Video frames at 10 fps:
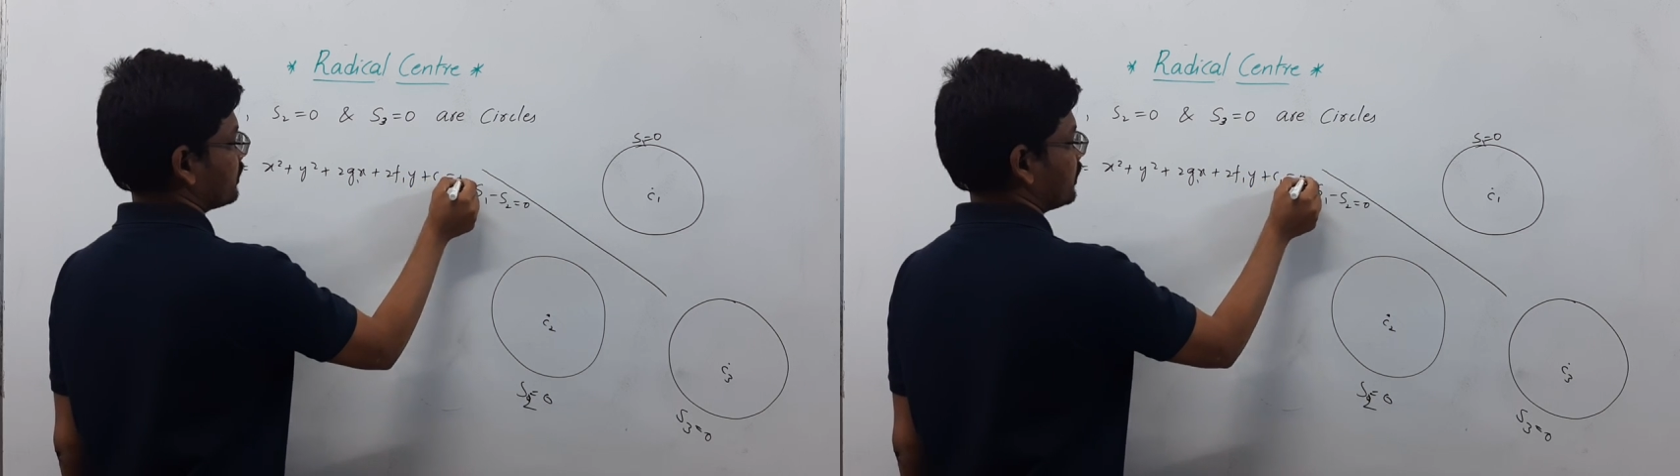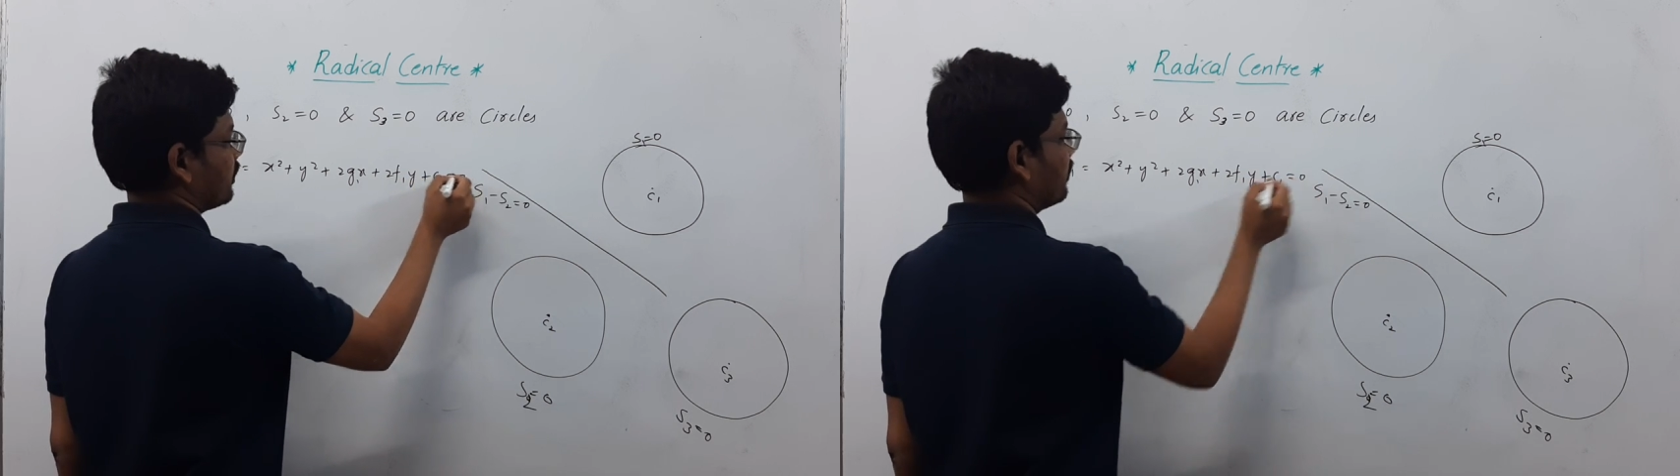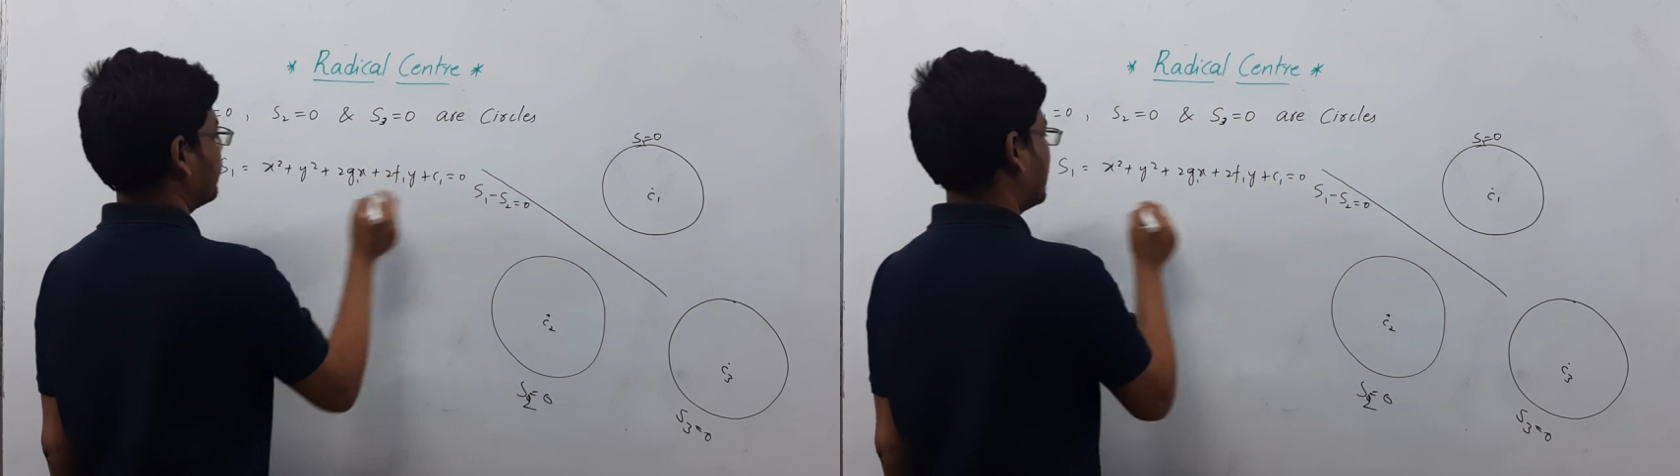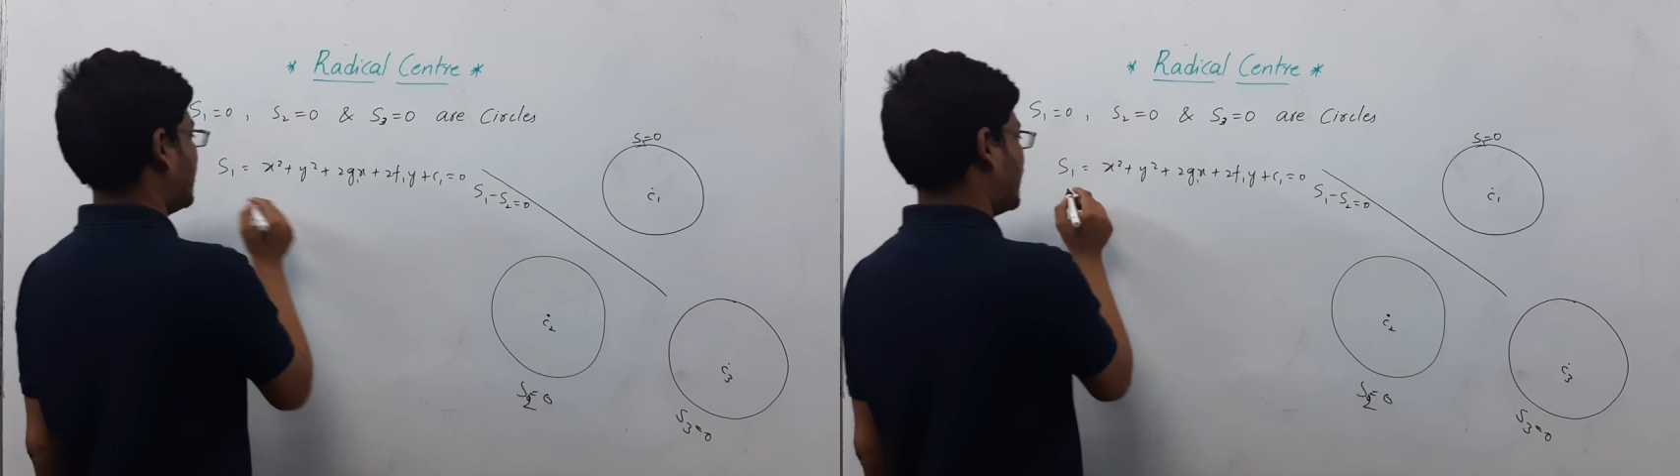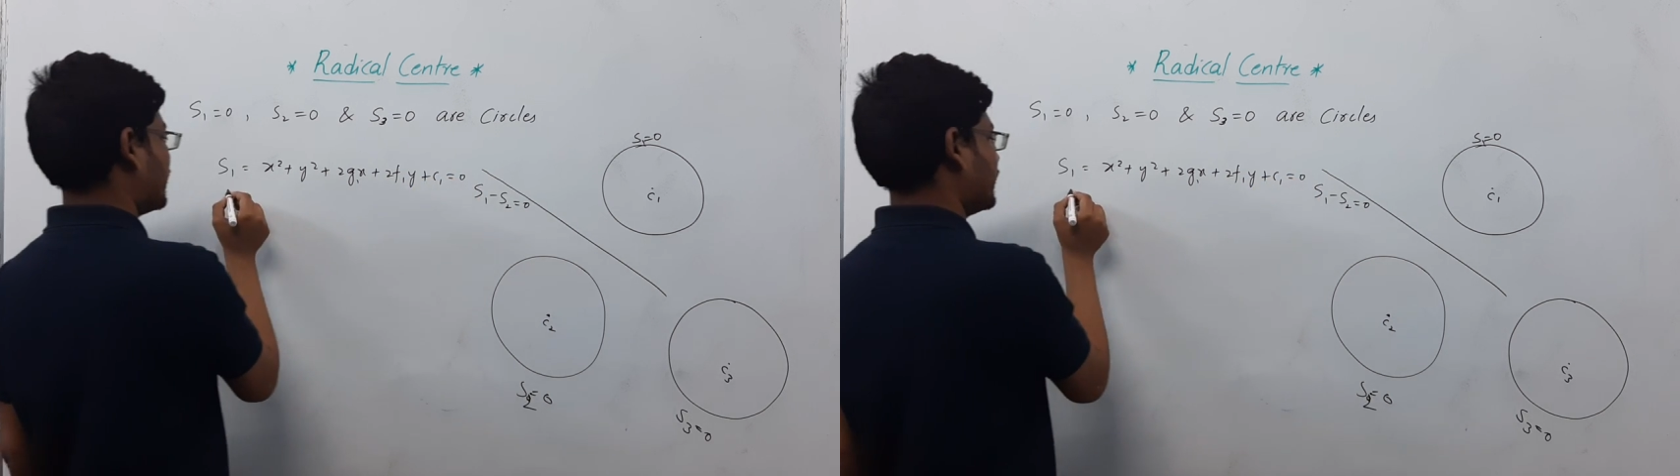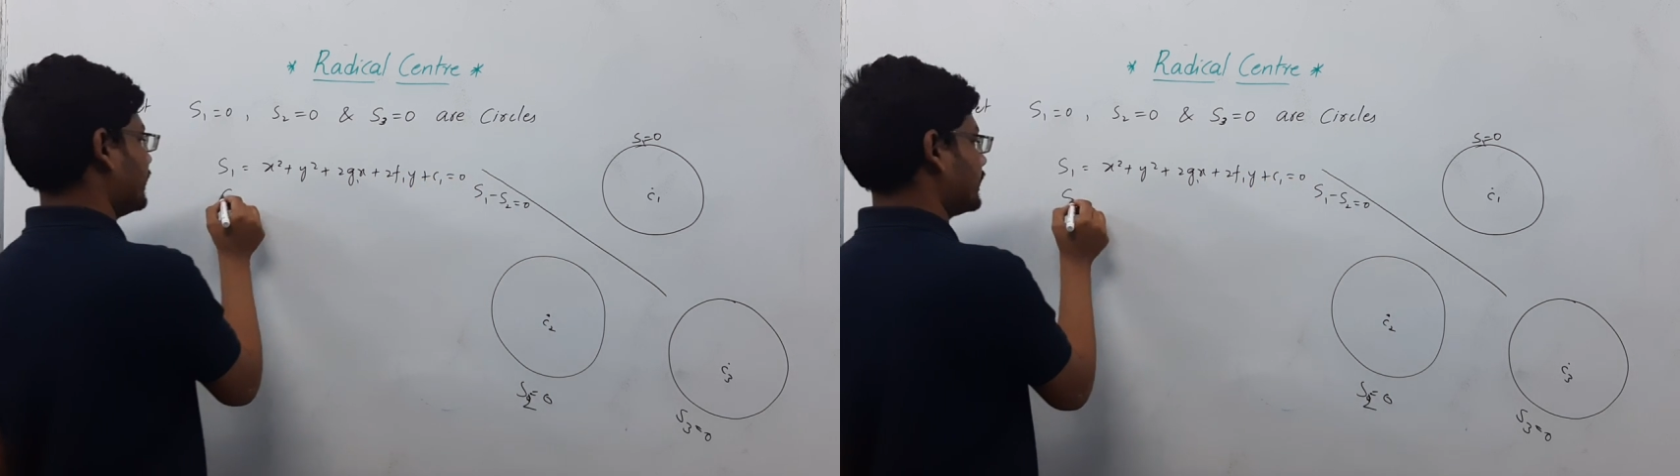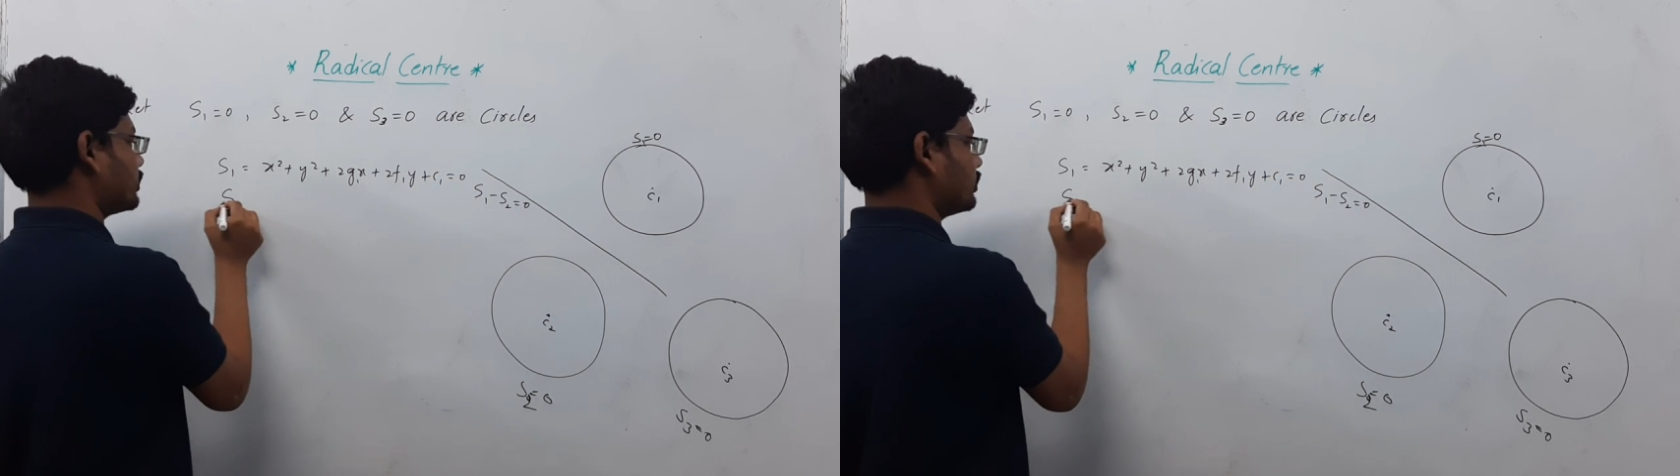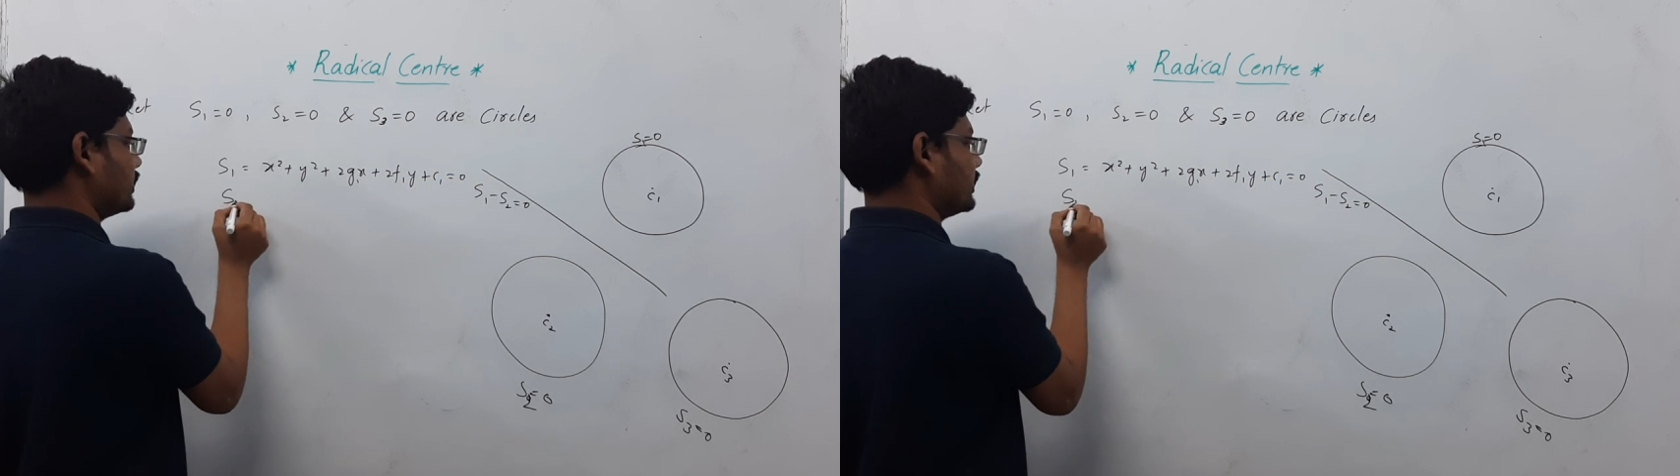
0 and S2